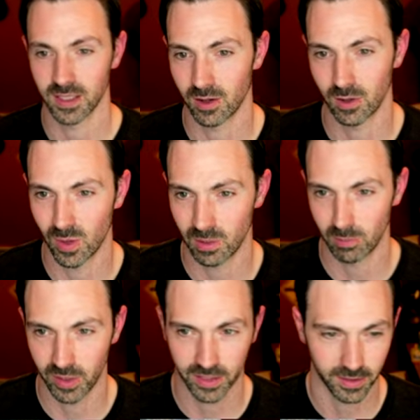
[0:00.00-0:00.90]
I don't know why I went
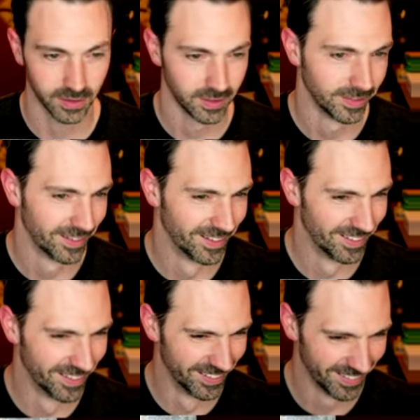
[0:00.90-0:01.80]
black
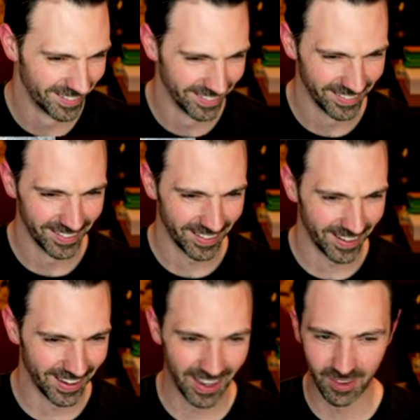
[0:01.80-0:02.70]
there.
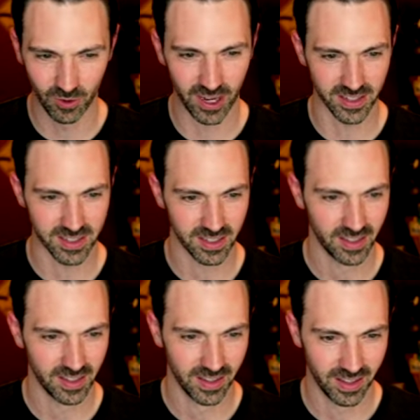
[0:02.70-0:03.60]
um, what else?
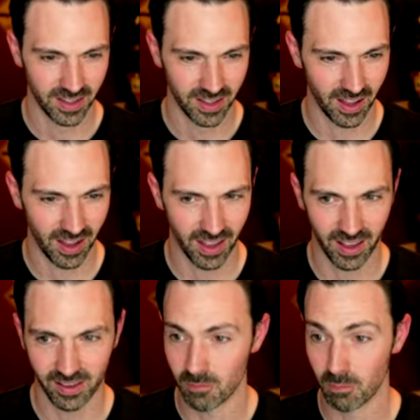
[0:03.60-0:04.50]
Uh,
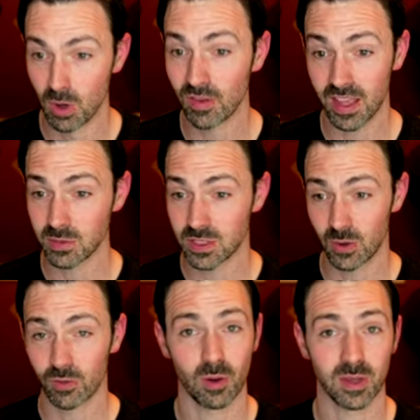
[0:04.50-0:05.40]
moving games to
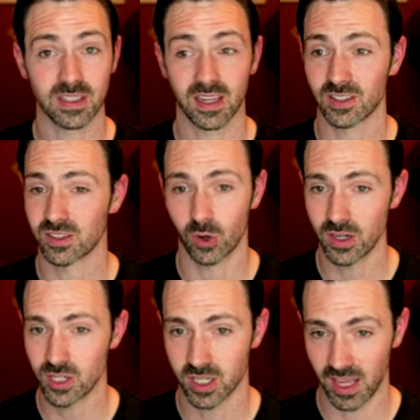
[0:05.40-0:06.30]
and from extended
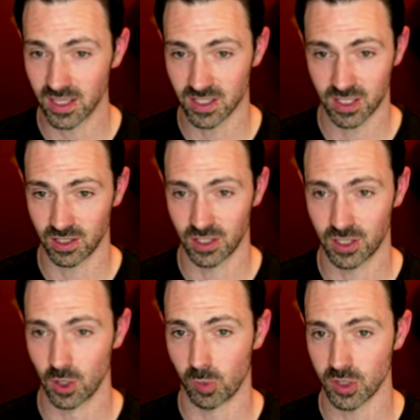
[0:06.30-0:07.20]
storage is
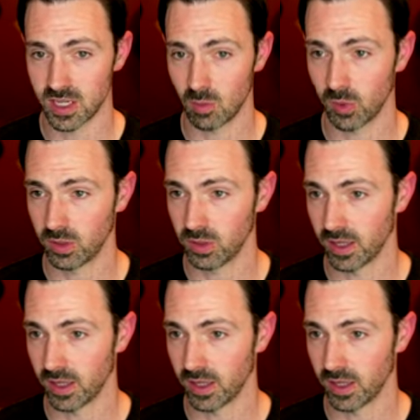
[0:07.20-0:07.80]
super simple.